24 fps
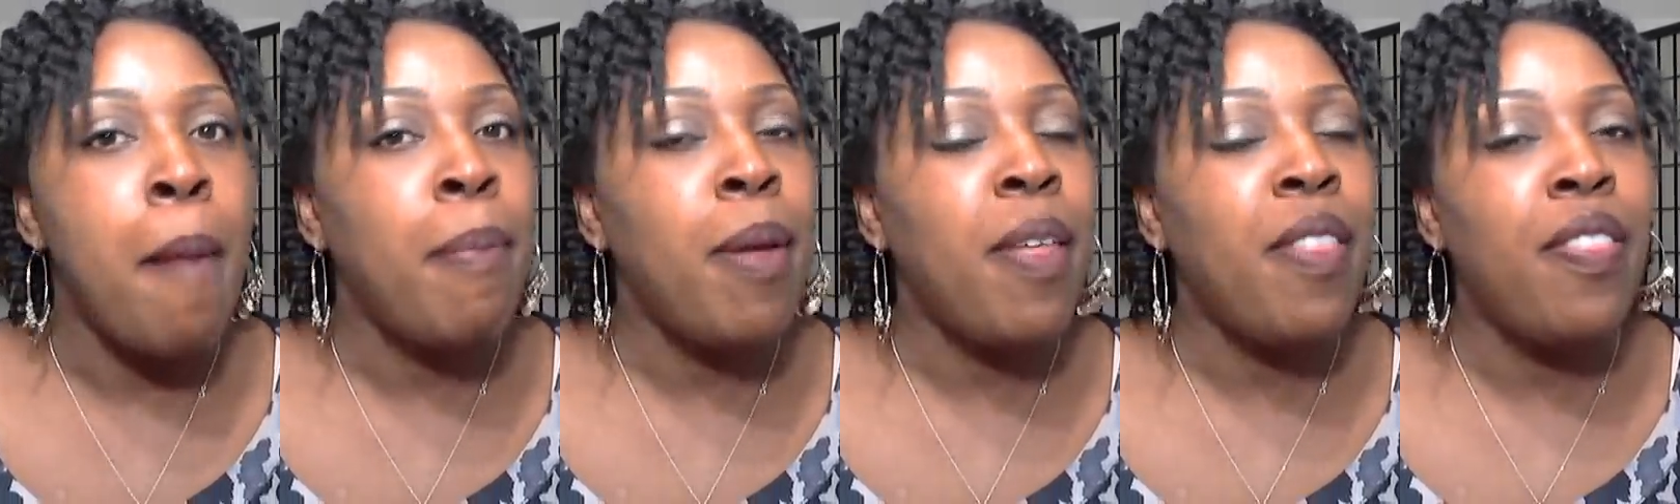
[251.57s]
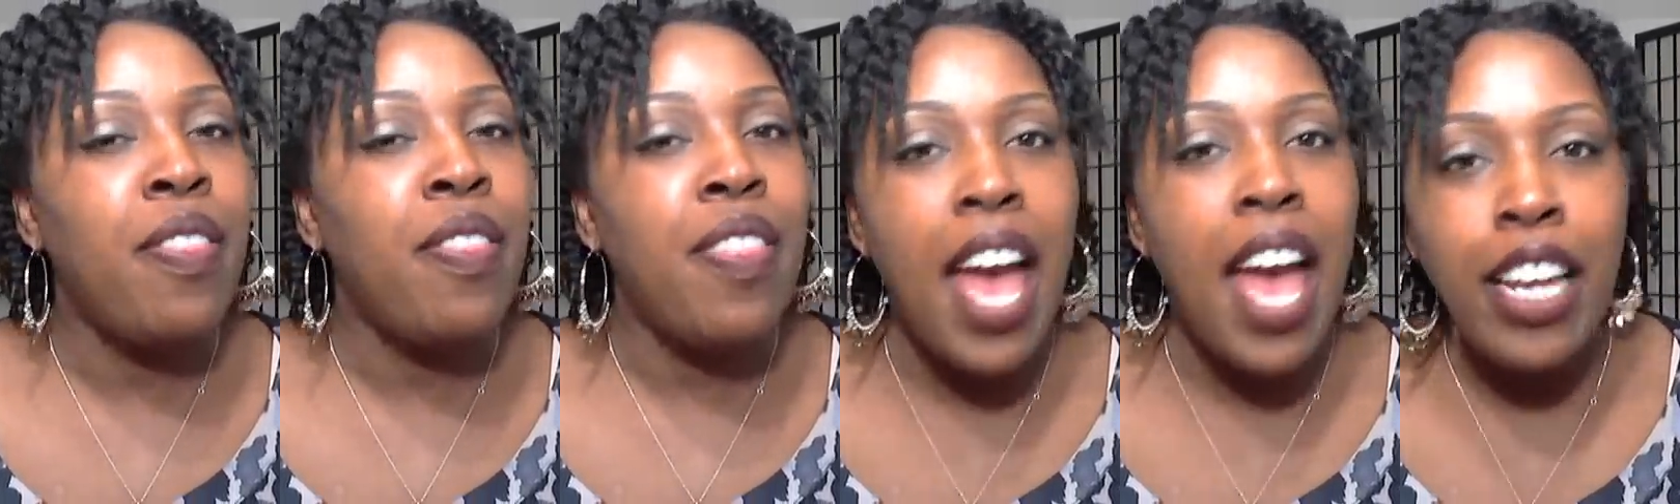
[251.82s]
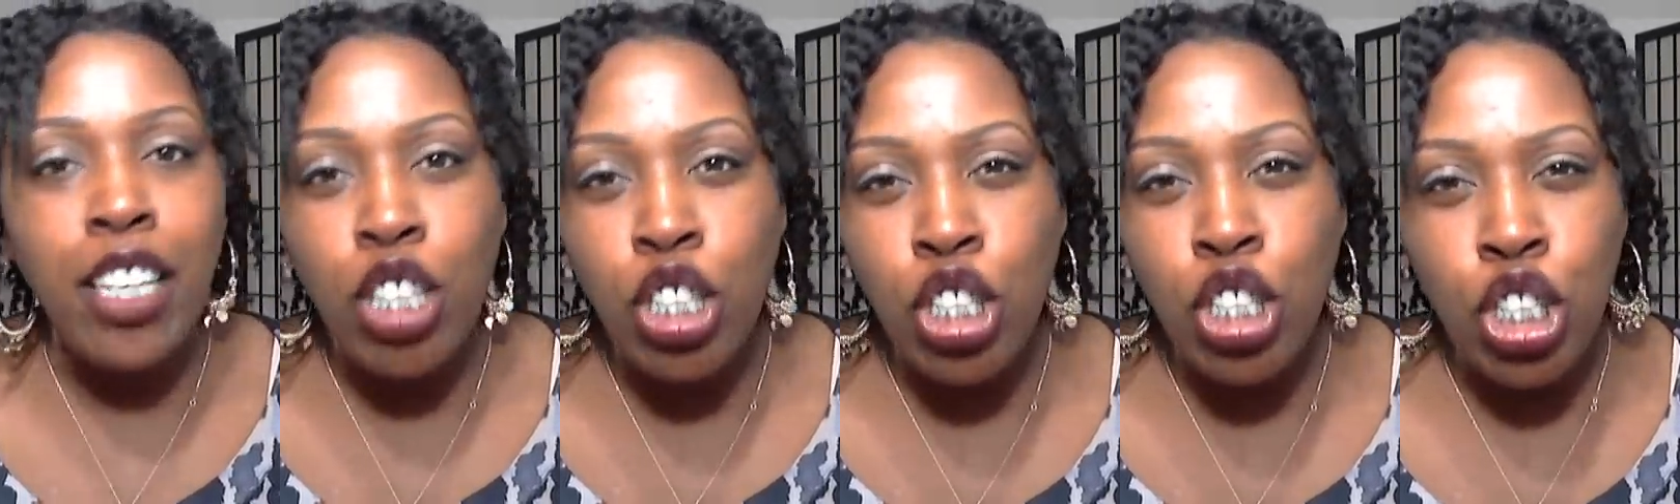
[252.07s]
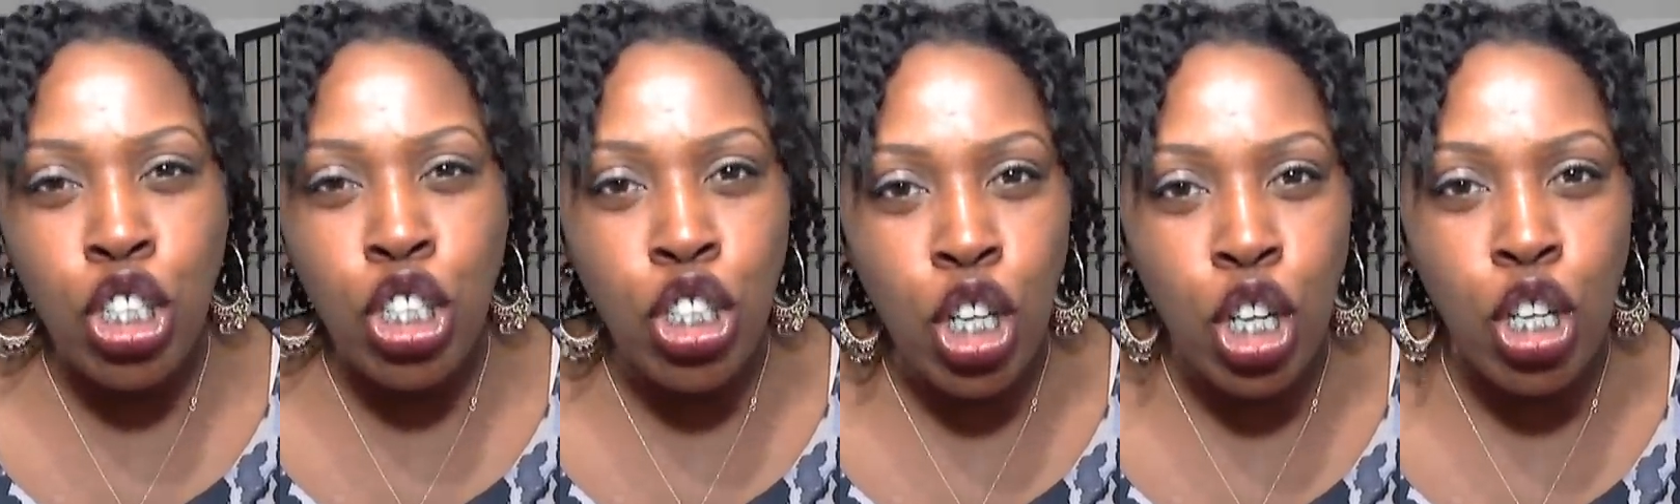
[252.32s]
But that
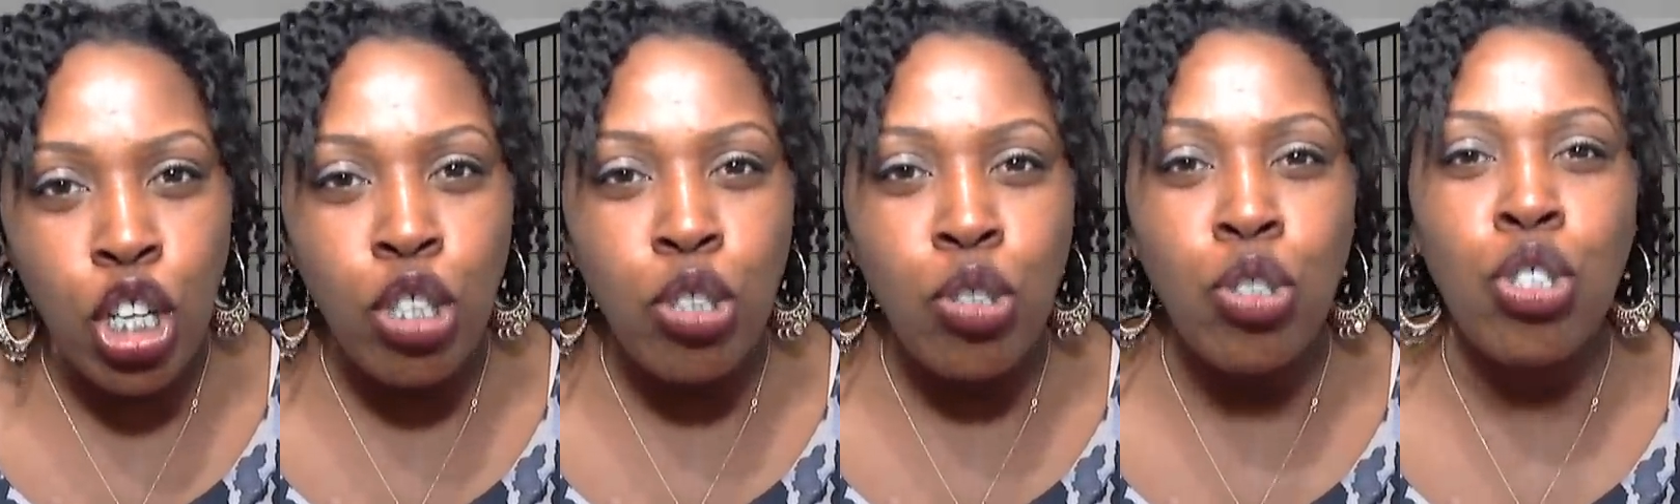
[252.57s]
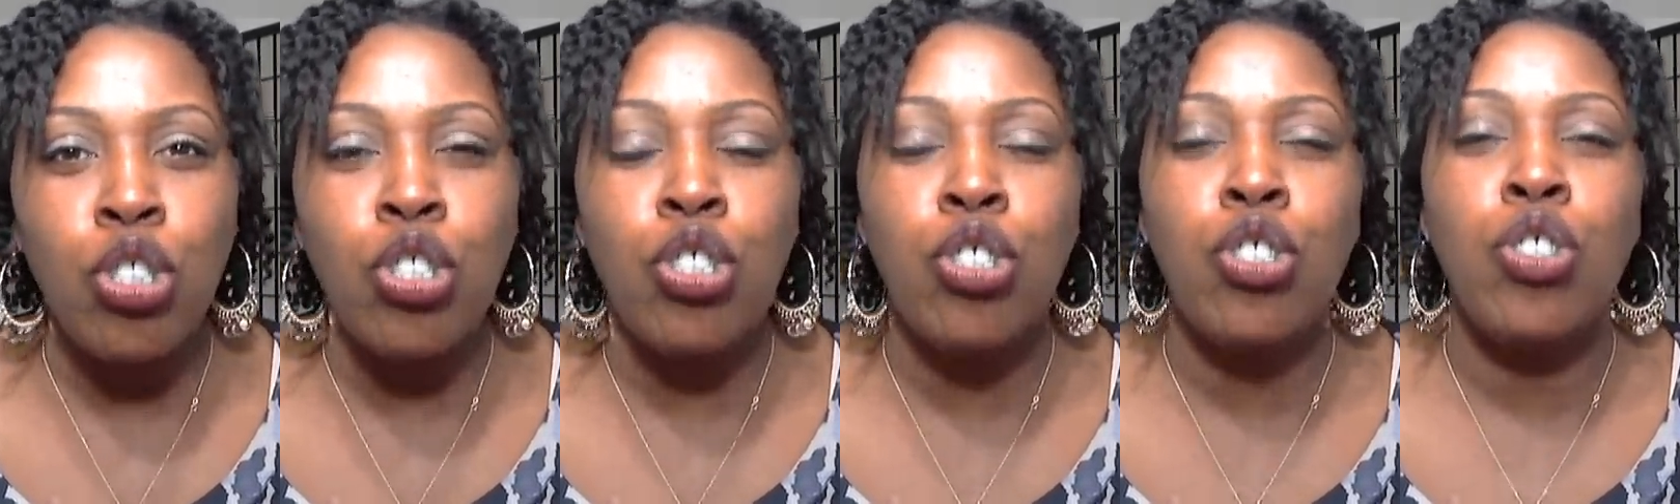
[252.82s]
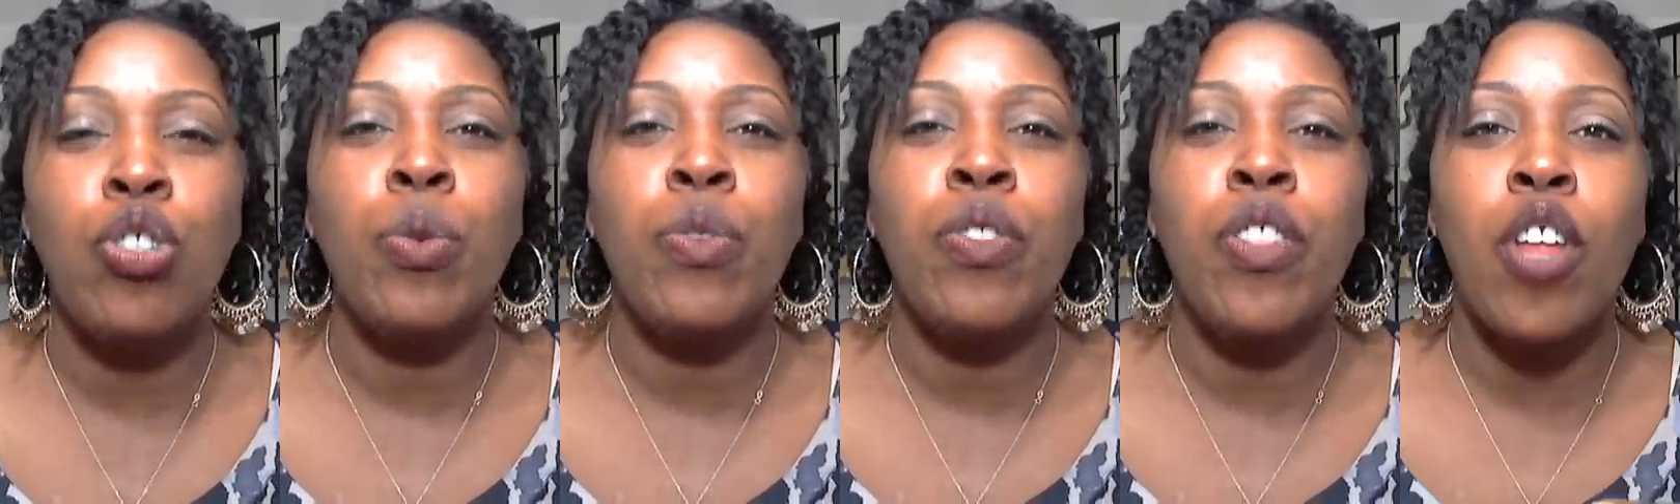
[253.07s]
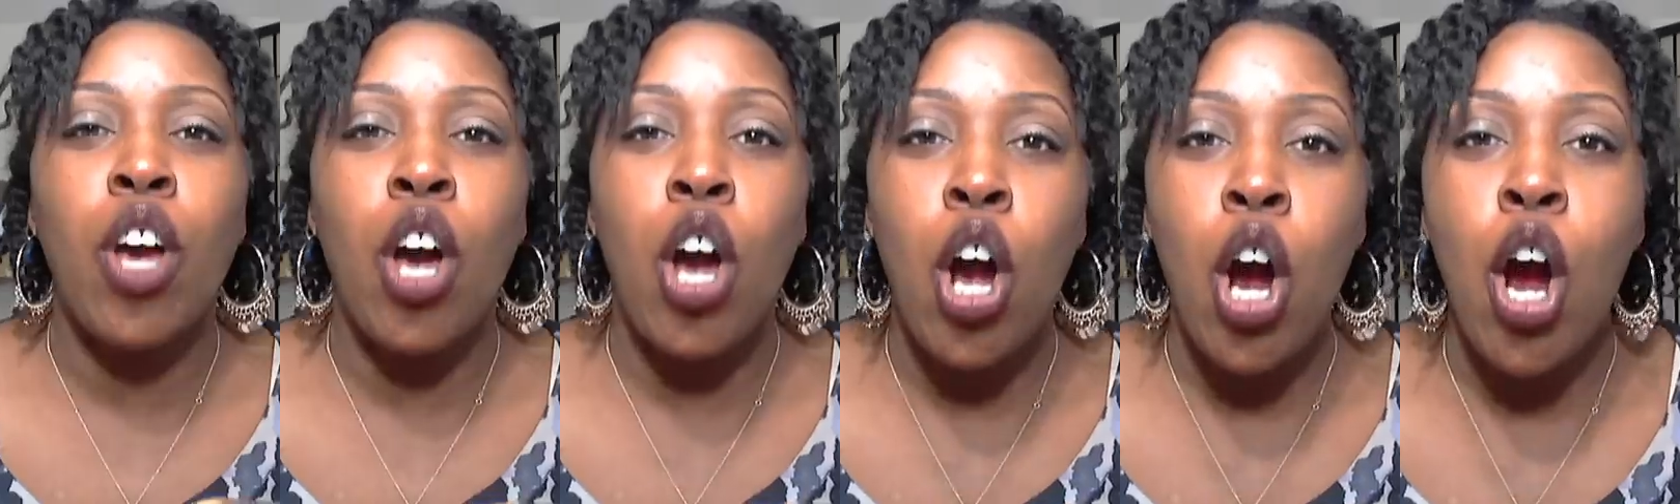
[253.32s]
just shows you
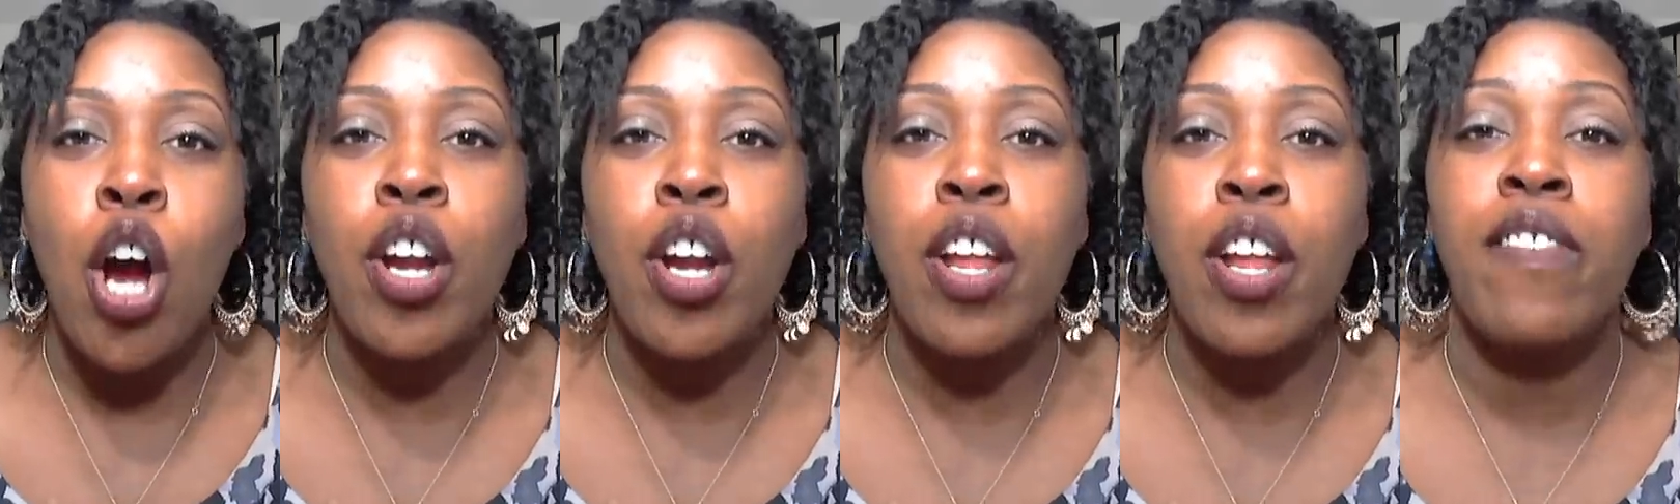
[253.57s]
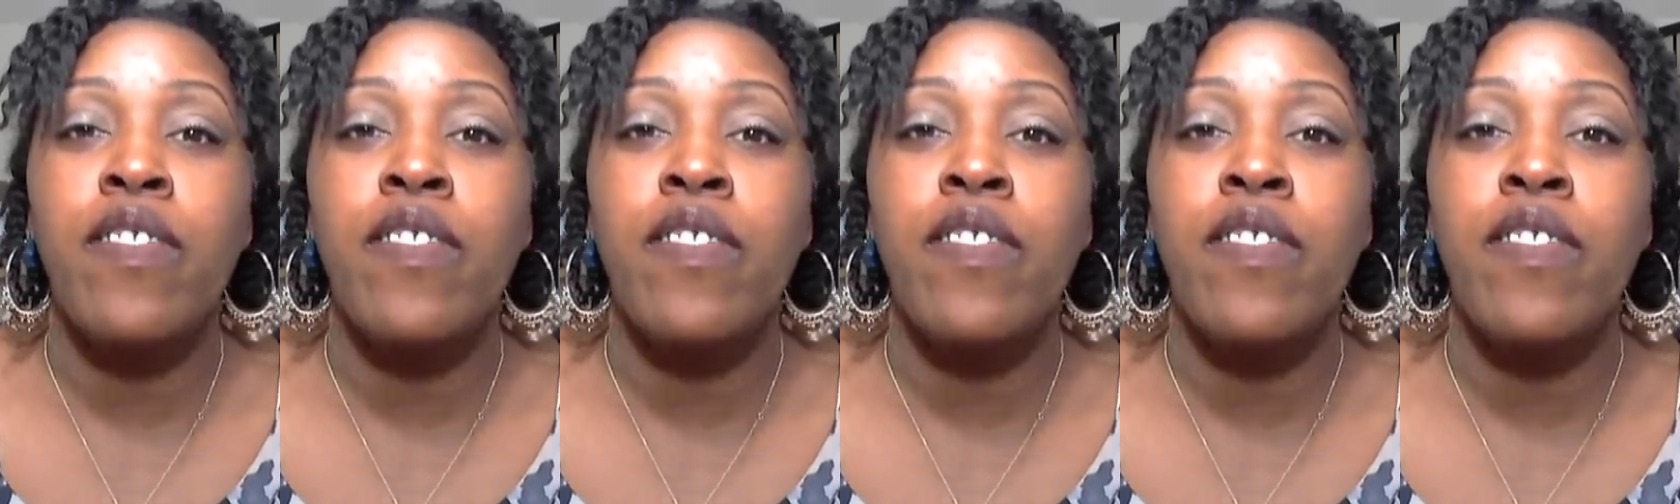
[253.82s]
the heart